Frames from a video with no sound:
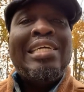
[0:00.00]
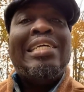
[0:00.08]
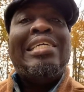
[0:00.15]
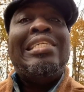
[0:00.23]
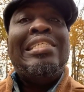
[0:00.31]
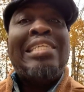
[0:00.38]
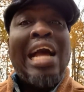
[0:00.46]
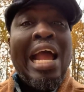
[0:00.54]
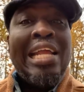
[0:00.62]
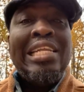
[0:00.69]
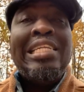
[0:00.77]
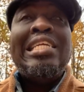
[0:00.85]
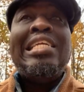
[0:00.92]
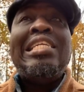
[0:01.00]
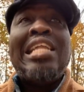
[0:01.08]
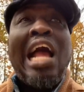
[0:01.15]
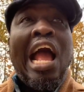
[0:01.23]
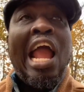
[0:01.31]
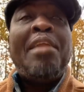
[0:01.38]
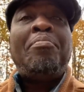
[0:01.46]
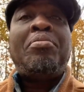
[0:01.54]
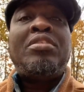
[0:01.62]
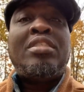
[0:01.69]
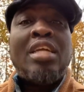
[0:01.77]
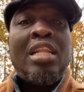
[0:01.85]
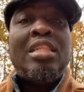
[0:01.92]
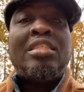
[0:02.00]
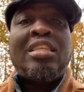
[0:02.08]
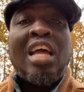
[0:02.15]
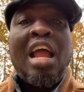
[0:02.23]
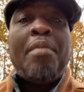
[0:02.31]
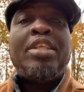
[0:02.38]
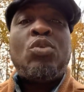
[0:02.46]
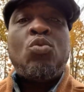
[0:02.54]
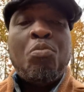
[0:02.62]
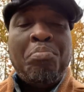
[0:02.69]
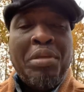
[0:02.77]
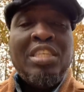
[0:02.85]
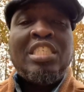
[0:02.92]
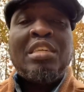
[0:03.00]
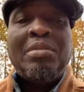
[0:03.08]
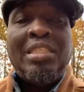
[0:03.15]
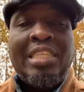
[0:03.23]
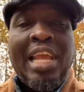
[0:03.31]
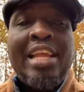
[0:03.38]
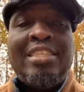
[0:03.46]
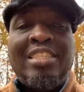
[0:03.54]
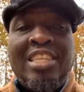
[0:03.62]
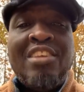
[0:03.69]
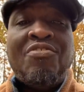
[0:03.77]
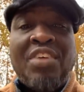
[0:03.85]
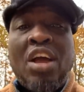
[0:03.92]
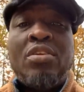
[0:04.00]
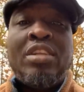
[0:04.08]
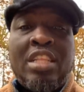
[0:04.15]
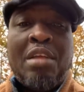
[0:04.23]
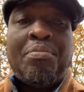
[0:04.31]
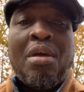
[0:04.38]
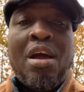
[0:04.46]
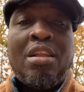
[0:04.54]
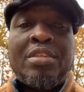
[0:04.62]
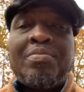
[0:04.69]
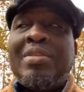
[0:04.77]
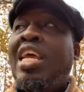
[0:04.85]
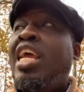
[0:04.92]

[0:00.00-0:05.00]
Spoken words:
99% of the time there will be some THC found in that product.